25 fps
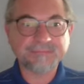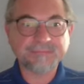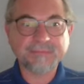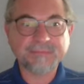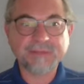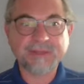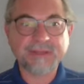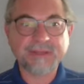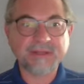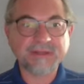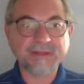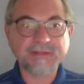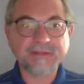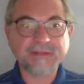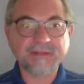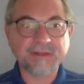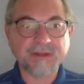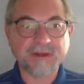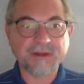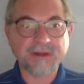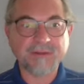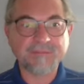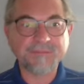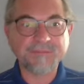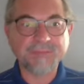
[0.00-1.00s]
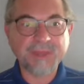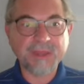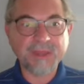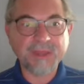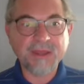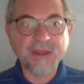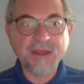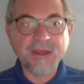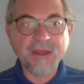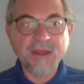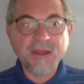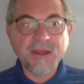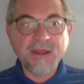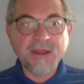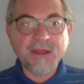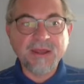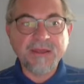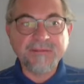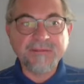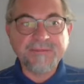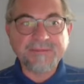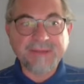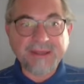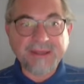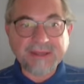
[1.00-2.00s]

case. Um, if